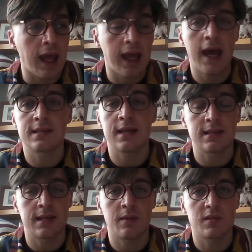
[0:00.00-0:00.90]
yes,
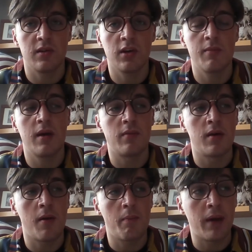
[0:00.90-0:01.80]
it's an absolute
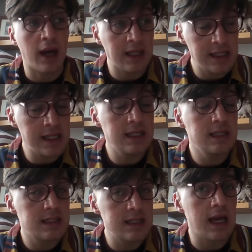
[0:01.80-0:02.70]
commitment, but I did
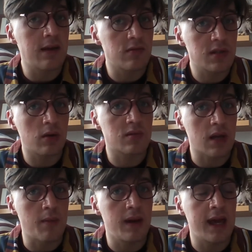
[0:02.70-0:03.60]
see results,
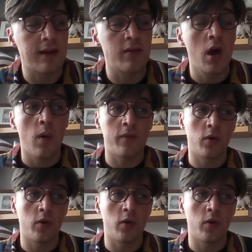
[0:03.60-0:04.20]
I believe. Whether or